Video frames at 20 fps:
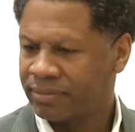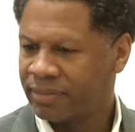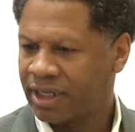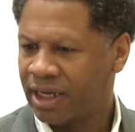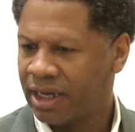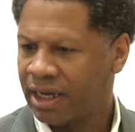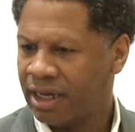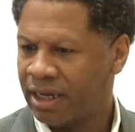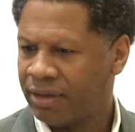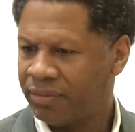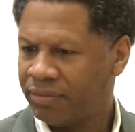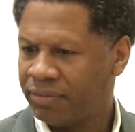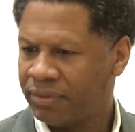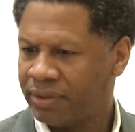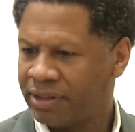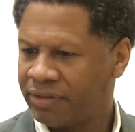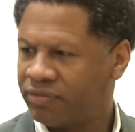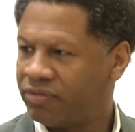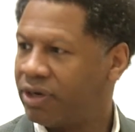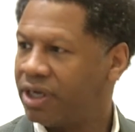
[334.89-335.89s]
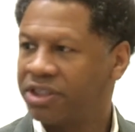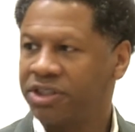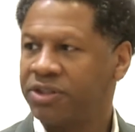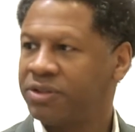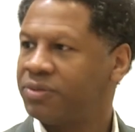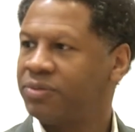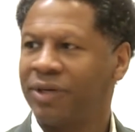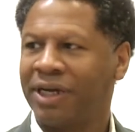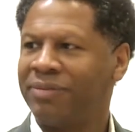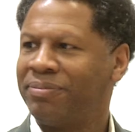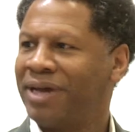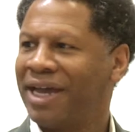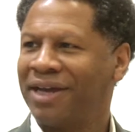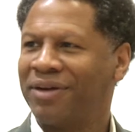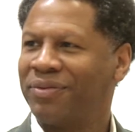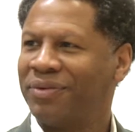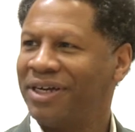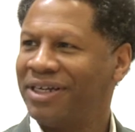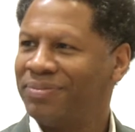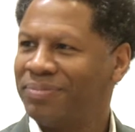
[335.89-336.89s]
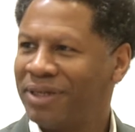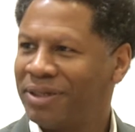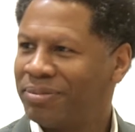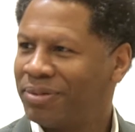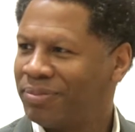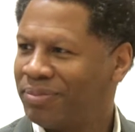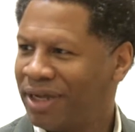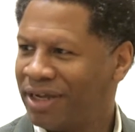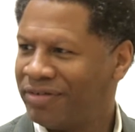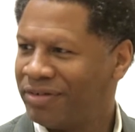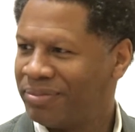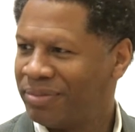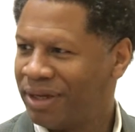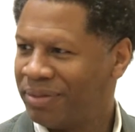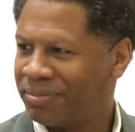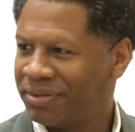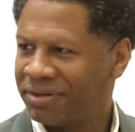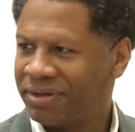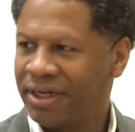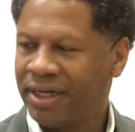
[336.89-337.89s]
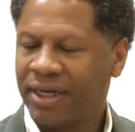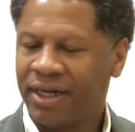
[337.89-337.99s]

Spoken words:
with Rush way back when. People may remember.